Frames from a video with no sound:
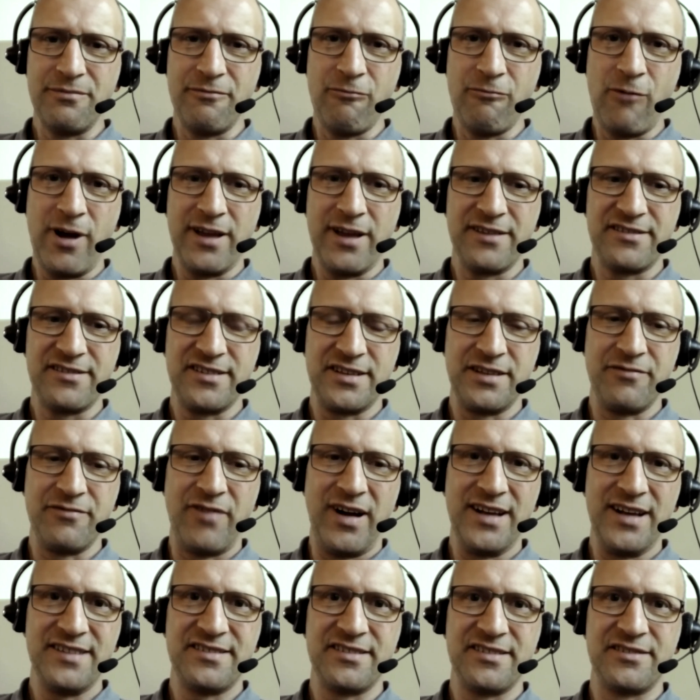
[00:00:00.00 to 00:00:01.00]
the
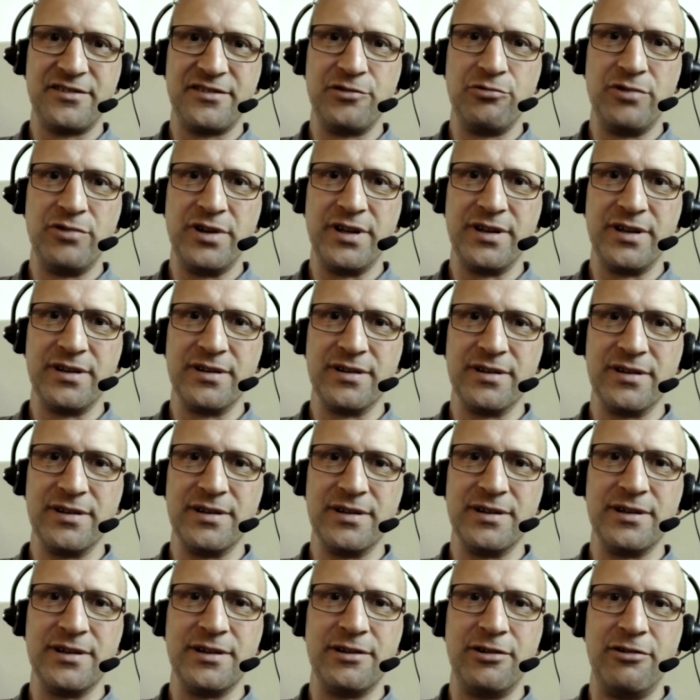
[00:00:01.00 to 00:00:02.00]
device is doing
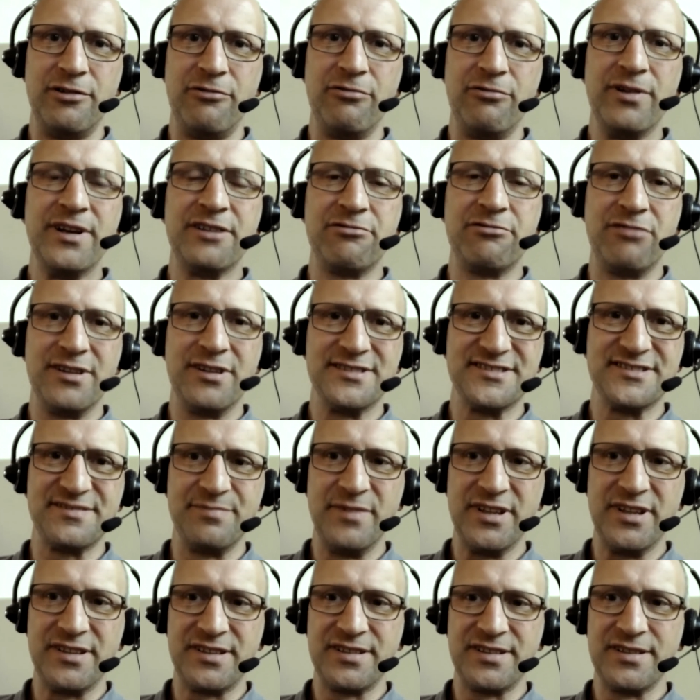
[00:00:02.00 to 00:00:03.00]

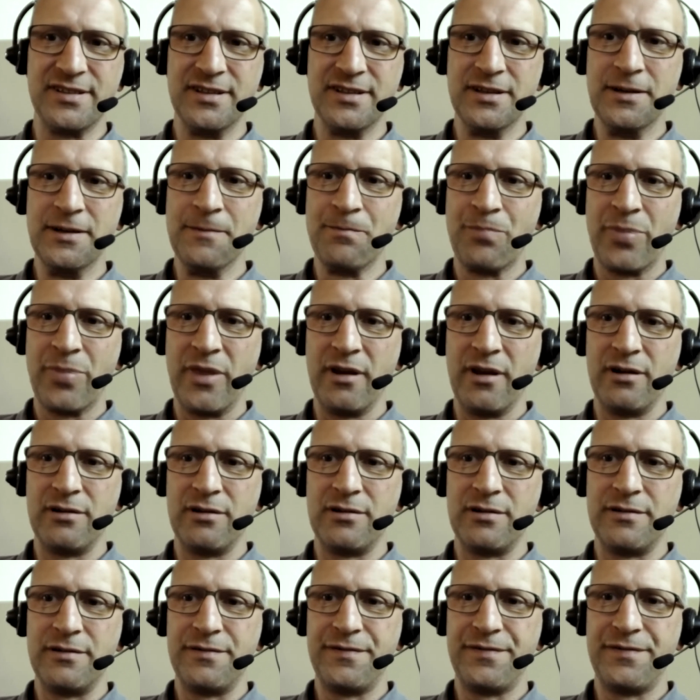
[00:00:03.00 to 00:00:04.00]
retransmit
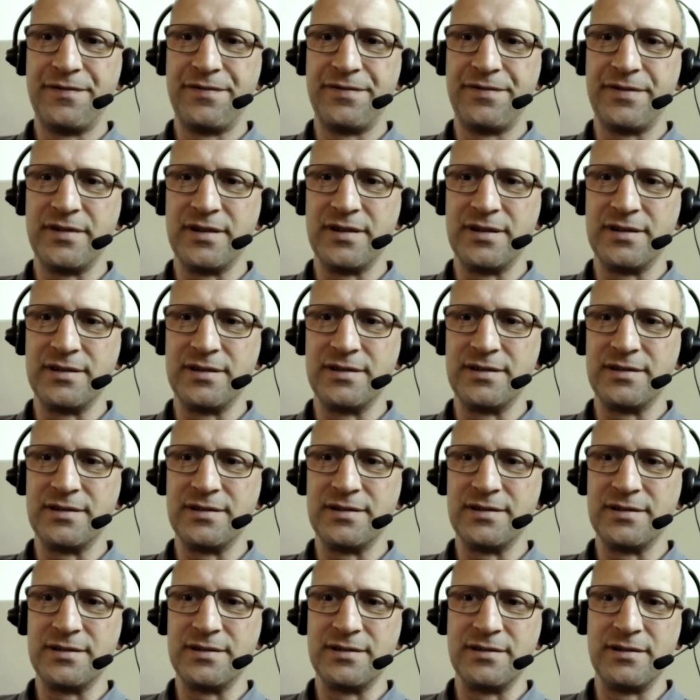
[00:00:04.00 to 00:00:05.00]
of
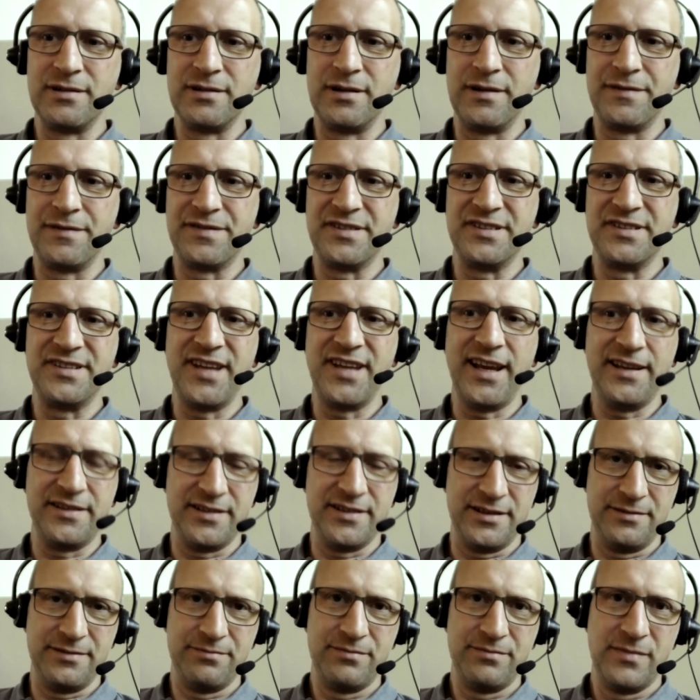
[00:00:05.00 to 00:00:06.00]
the
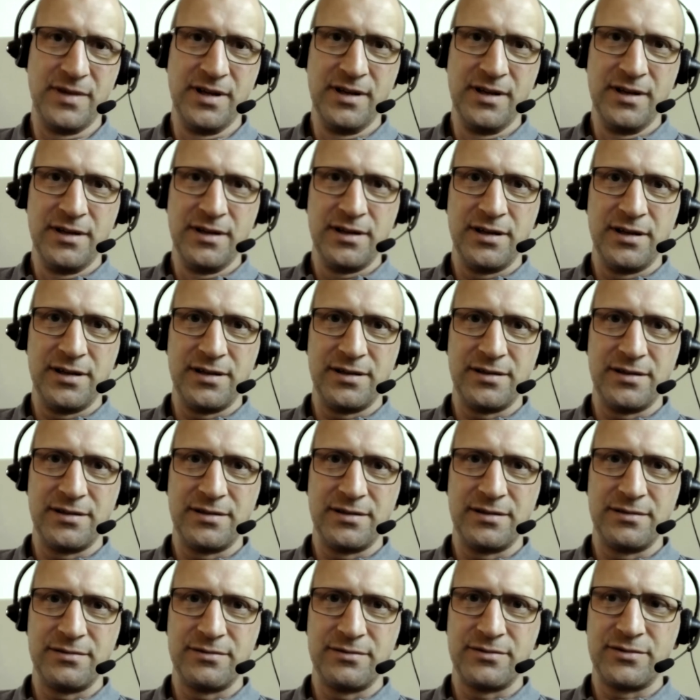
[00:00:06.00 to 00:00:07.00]
data
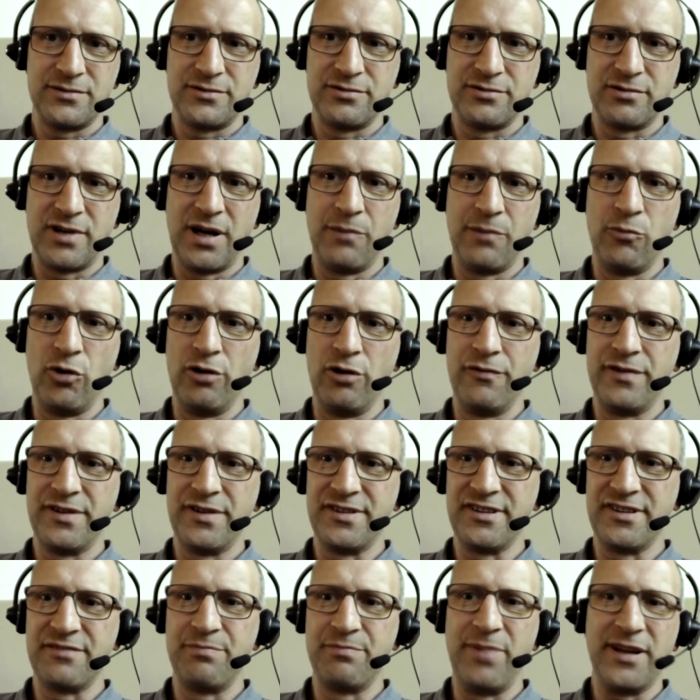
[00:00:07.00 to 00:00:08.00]
to come over
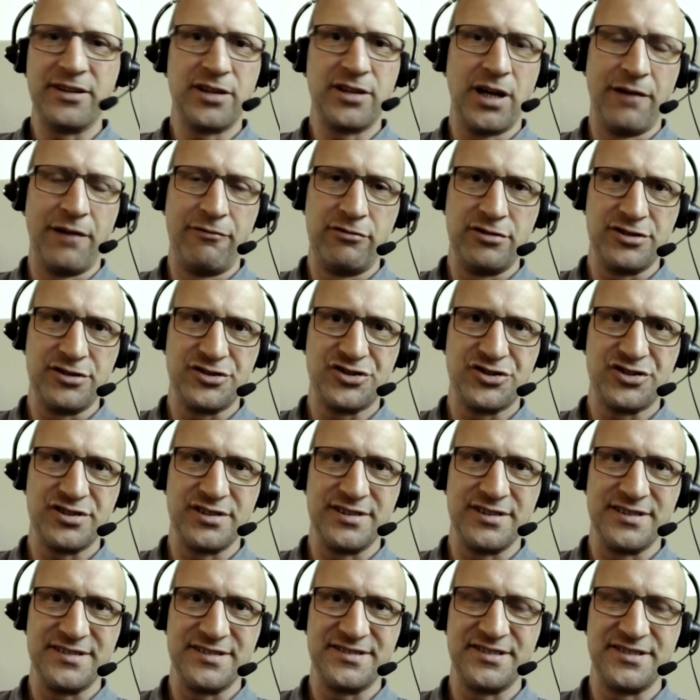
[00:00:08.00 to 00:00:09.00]
these bad coverage
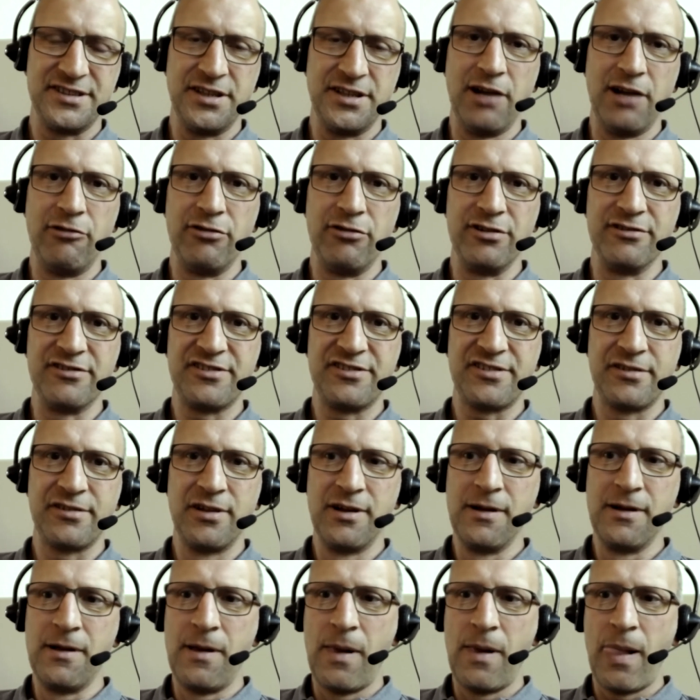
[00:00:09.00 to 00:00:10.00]
scenarios.
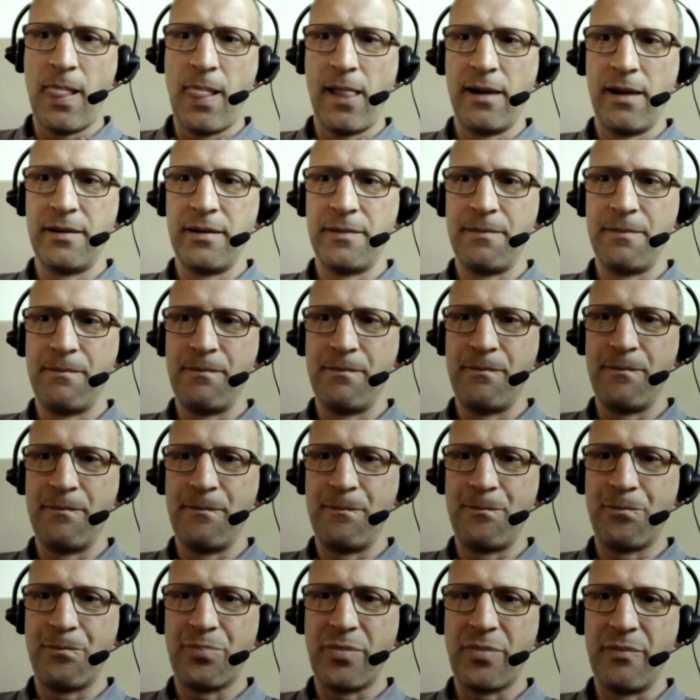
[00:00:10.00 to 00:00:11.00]

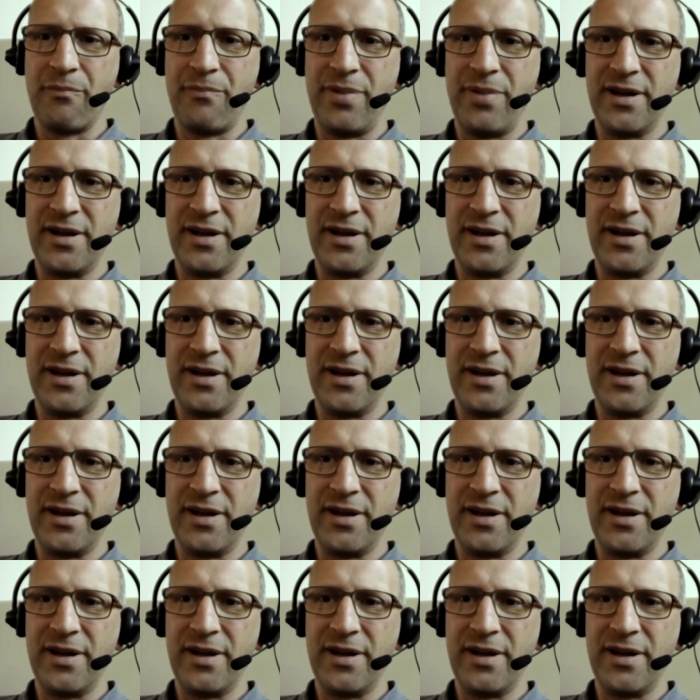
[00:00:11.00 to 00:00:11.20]
But